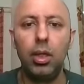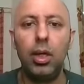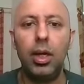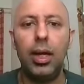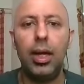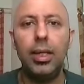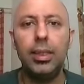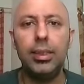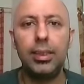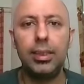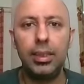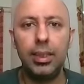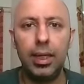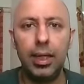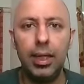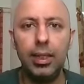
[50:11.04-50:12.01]

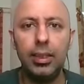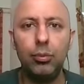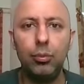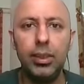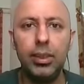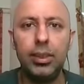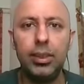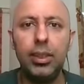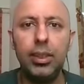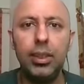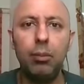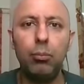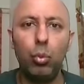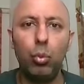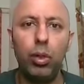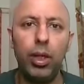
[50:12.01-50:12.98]
As we see
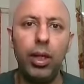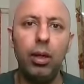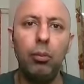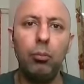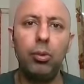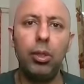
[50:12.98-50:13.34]
them today,